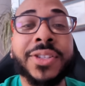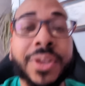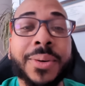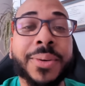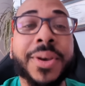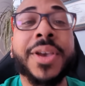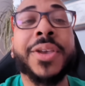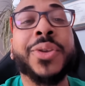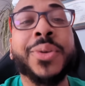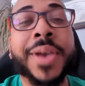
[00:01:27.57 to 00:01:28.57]
So,
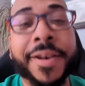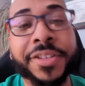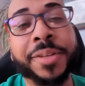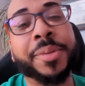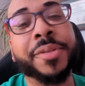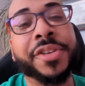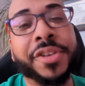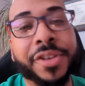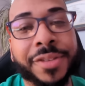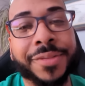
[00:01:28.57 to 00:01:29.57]
you have to prove
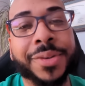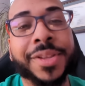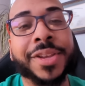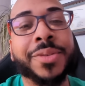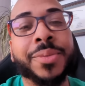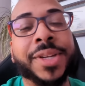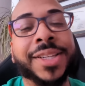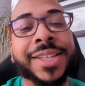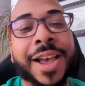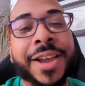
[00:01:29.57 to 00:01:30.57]
in your interview that you
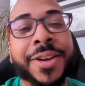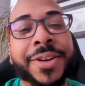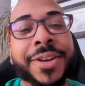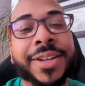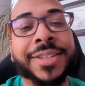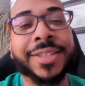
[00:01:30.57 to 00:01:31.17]
desire